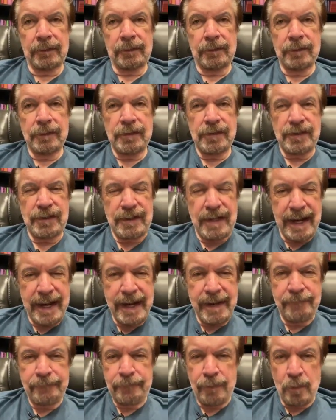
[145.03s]
To
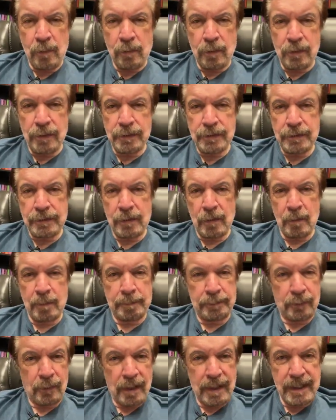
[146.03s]
stay focused on
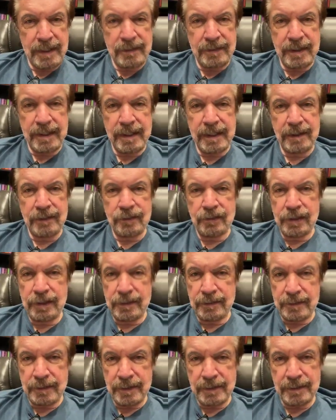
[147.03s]
praising
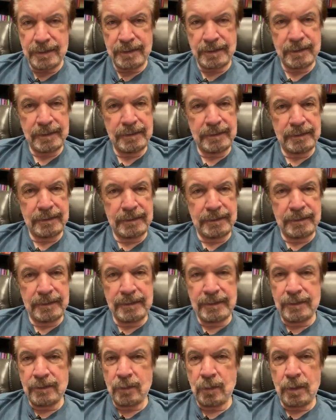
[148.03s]
Jesus
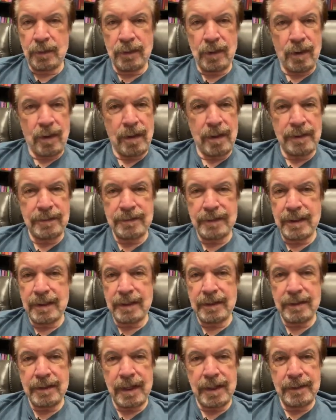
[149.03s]
is one of the hardest
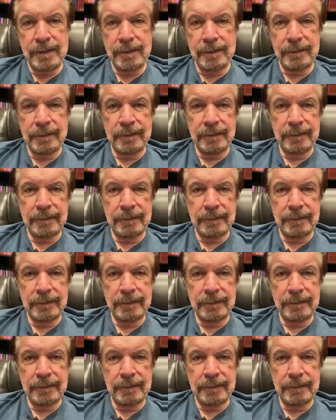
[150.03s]
things I do.